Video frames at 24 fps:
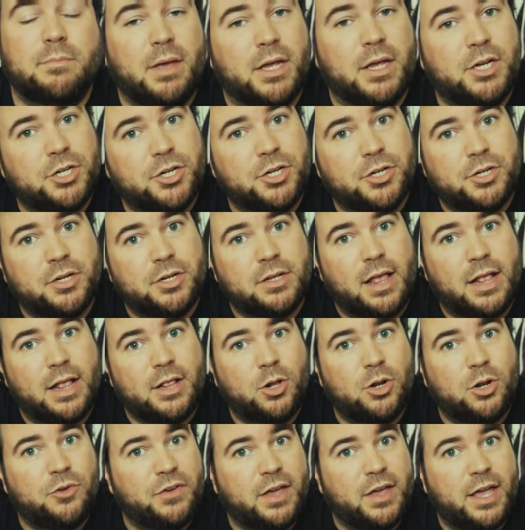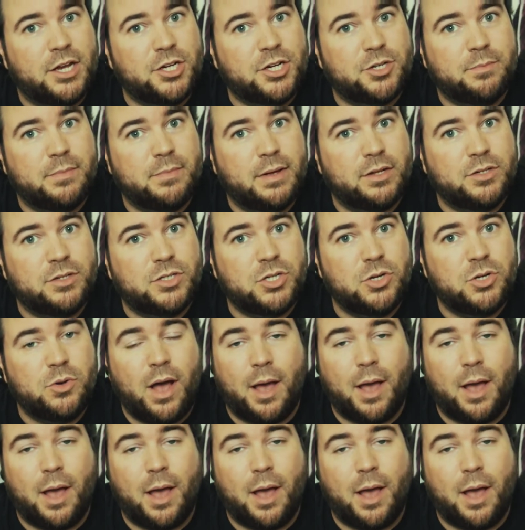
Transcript: Make sure you turn on that notification bell too.